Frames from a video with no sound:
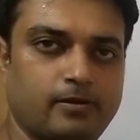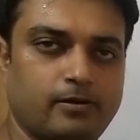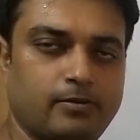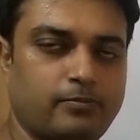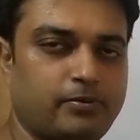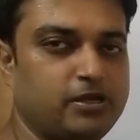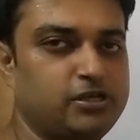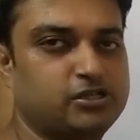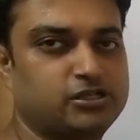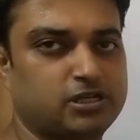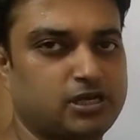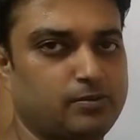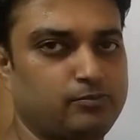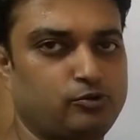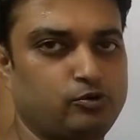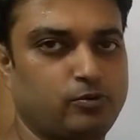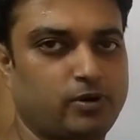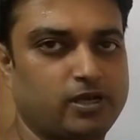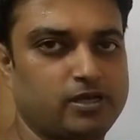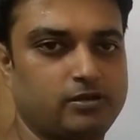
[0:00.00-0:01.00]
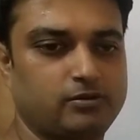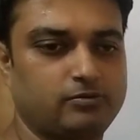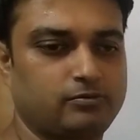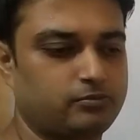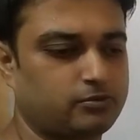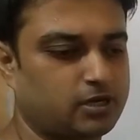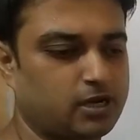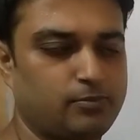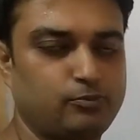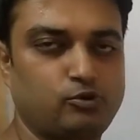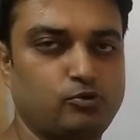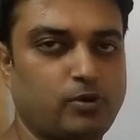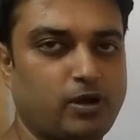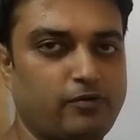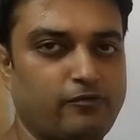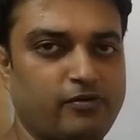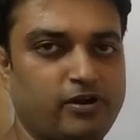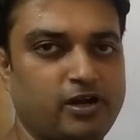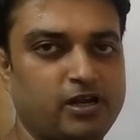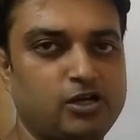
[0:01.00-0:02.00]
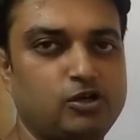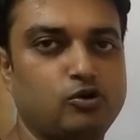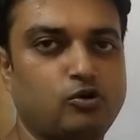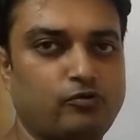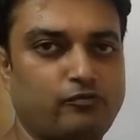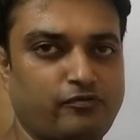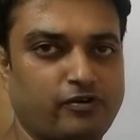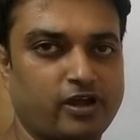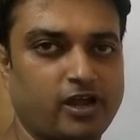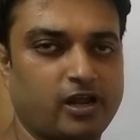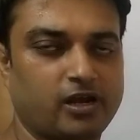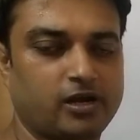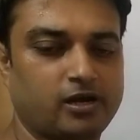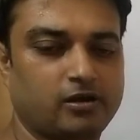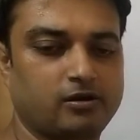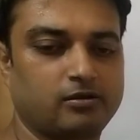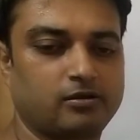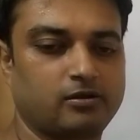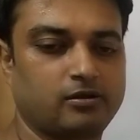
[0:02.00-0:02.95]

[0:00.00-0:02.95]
please come to my wedding, don't forget it.